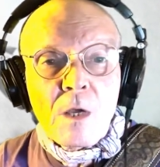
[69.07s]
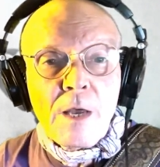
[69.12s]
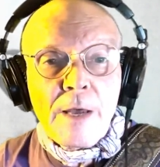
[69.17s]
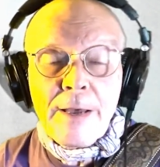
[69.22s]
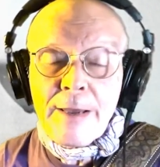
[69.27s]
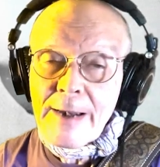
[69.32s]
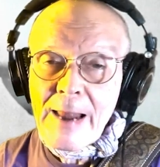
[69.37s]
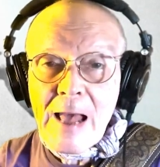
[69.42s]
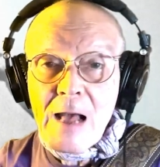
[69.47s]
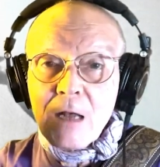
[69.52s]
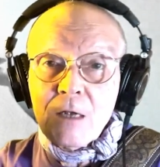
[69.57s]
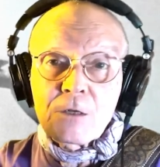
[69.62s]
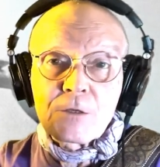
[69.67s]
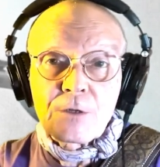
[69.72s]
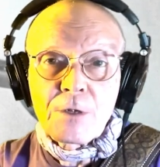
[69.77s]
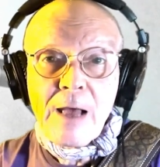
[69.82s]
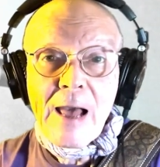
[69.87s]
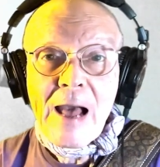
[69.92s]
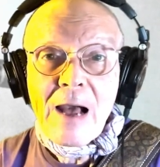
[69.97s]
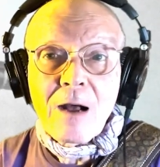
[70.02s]
And, I
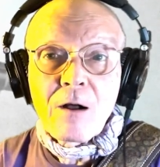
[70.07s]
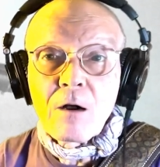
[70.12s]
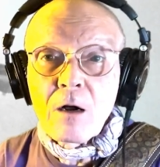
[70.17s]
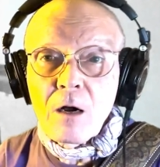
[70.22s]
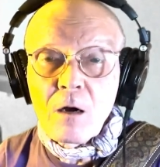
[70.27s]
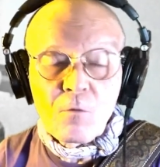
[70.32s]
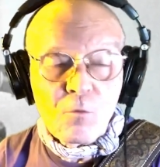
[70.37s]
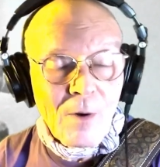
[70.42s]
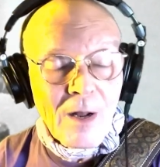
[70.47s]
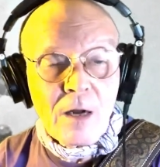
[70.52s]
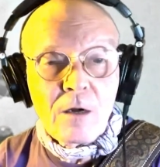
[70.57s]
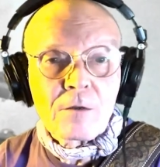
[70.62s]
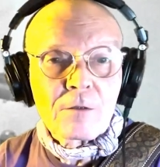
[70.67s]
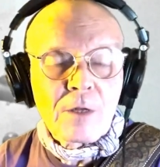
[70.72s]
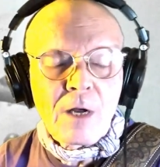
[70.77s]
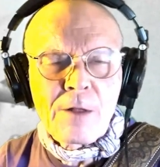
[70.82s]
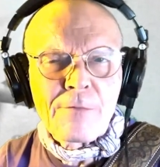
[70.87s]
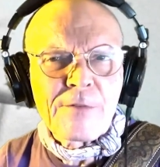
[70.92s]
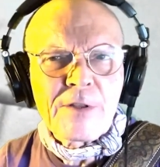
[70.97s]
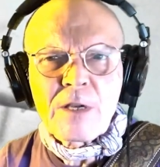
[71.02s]

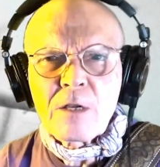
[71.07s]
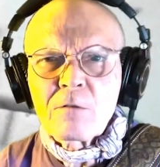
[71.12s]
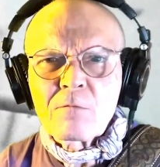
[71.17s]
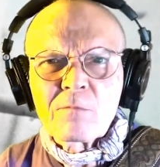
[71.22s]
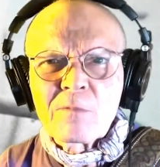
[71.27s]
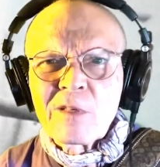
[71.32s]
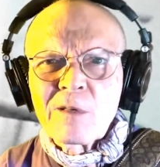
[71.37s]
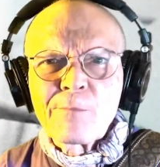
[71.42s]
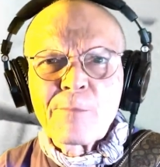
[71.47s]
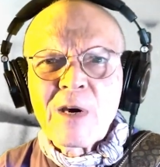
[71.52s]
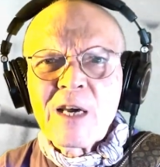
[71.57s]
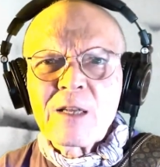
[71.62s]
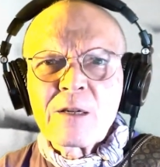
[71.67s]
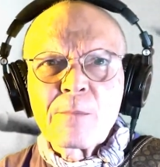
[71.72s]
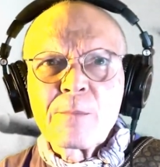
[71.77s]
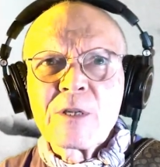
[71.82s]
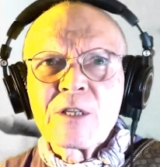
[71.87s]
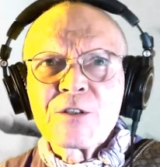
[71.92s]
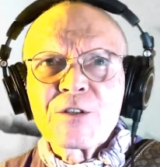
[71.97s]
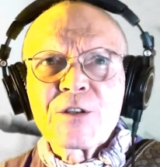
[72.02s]
think it might
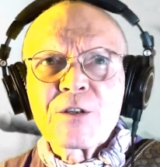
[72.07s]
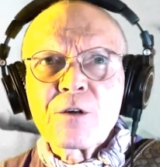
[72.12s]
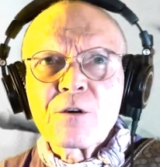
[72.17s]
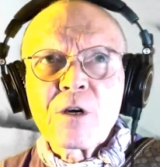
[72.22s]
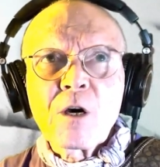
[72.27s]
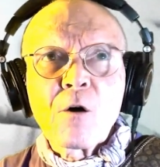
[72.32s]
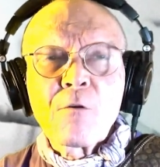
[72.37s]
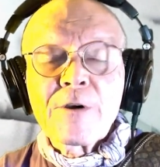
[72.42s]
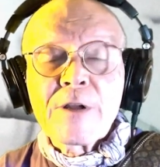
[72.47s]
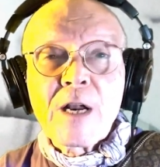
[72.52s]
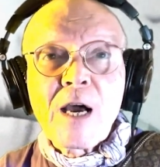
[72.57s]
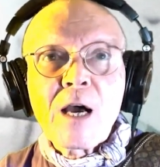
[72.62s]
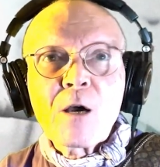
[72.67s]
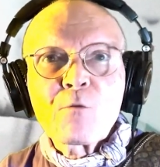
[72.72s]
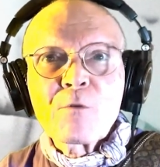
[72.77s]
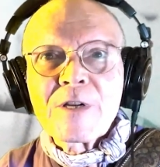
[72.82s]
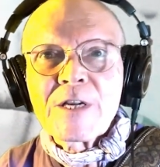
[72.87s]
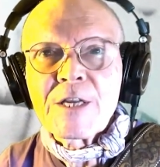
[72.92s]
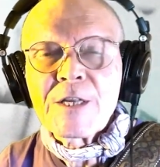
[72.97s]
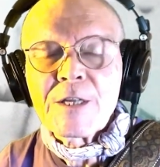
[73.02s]
have been still going
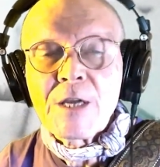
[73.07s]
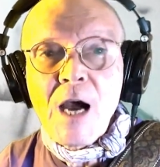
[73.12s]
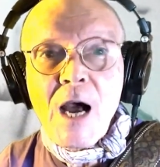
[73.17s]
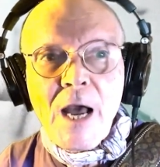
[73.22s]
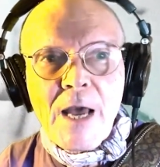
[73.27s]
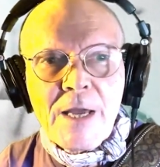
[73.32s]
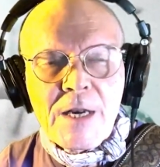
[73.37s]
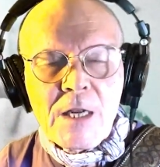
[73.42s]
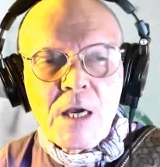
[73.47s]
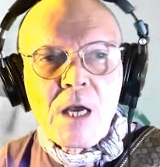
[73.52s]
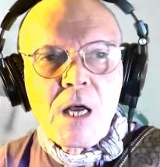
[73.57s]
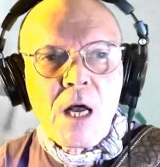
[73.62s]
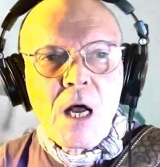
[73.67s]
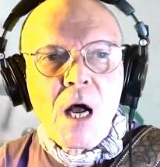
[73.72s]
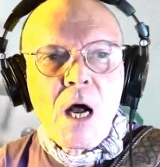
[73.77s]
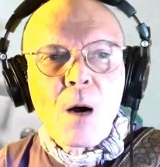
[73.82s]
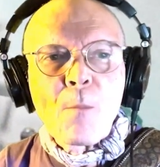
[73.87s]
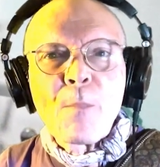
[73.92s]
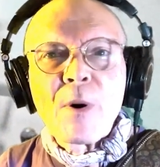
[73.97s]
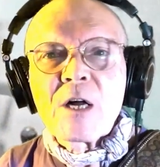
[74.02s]
on when he died.
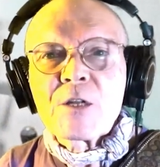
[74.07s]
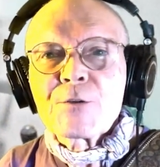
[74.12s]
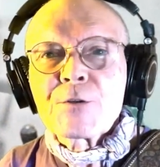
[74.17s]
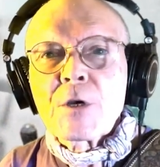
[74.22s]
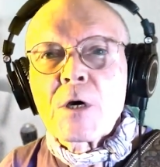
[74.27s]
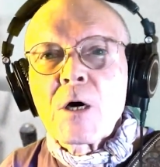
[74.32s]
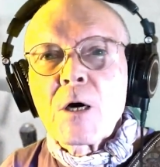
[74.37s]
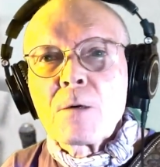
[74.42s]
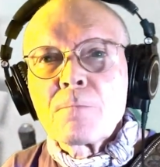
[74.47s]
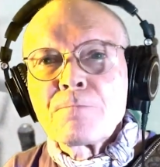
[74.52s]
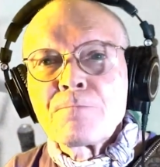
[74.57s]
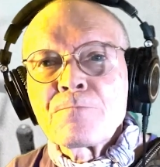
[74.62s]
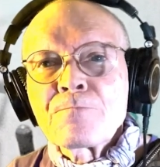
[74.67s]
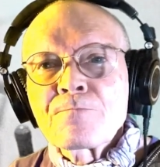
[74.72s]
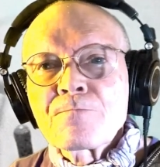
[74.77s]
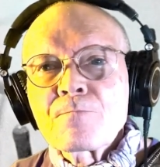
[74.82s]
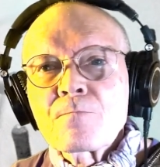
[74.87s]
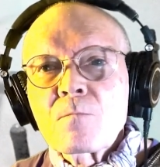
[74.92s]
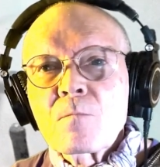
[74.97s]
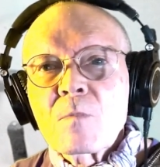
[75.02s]
But
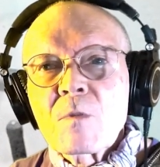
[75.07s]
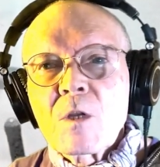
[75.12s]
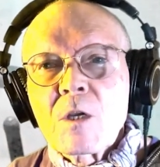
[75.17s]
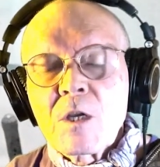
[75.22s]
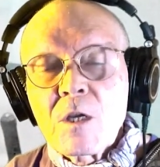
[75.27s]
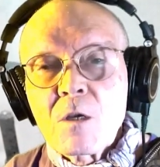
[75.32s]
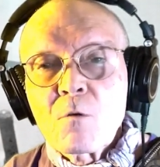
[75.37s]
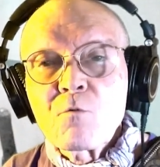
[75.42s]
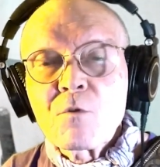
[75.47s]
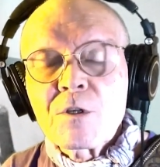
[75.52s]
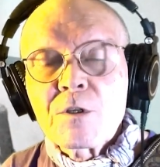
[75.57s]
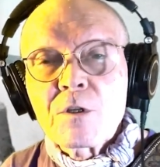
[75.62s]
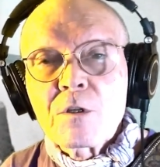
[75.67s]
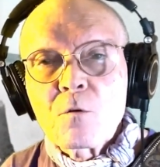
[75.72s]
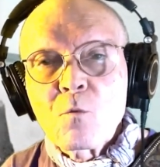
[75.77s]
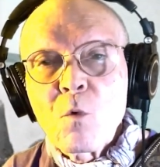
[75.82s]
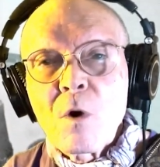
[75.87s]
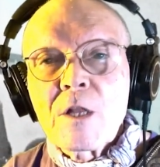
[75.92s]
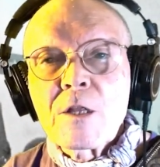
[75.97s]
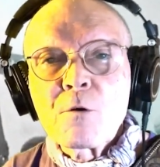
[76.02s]
he was
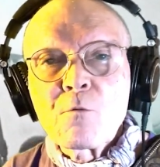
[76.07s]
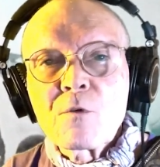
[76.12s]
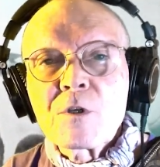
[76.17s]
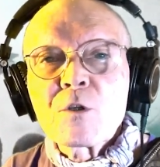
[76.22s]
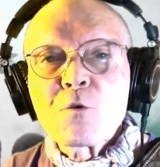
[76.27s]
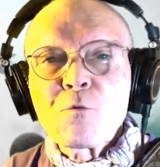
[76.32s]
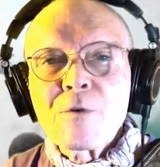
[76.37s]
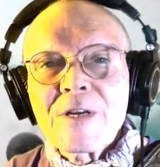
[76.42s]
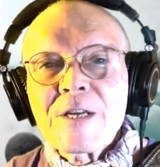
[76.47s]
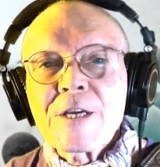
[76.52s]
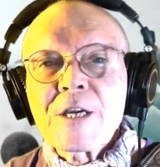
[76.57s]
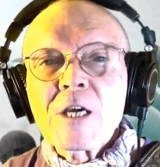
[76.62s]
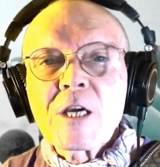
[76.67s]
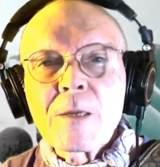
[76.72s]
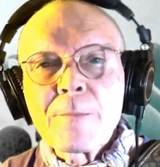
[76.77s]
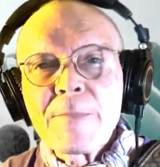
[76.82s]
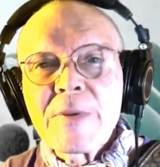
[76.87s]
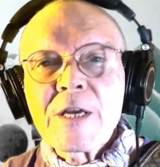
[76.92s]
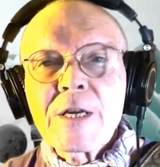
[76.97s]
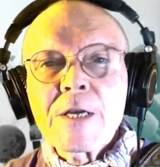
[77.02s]
the one that was really
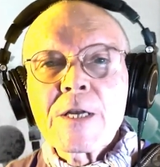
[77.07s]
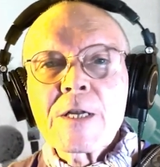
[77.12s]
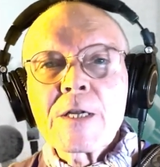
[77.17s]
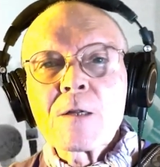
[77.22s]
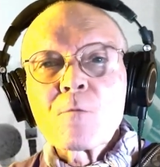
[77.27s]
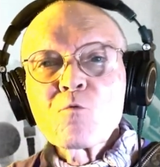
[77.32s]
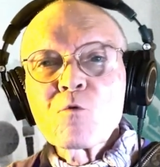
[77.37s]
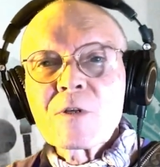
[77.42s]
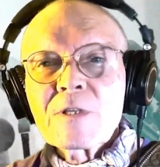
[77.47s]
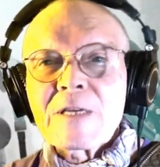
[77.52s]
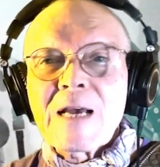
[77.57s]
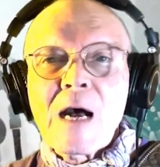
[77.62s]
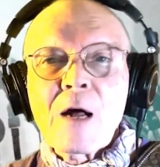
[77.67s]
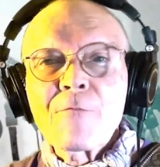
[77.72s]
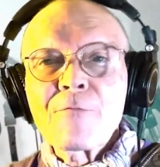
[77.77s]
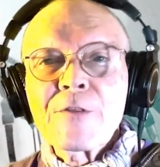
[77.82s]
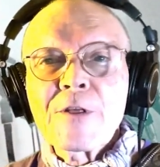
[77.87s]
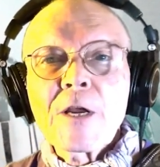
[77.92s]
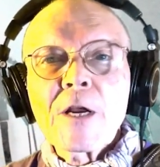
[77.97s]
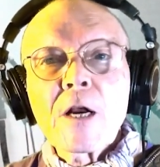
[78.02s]
committed and was
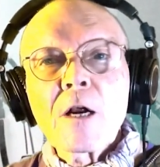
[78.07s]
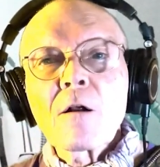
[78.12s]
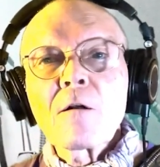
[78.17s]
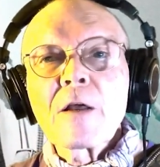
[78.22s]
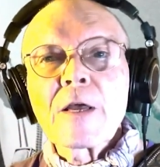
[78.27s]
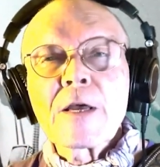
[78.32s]
out there.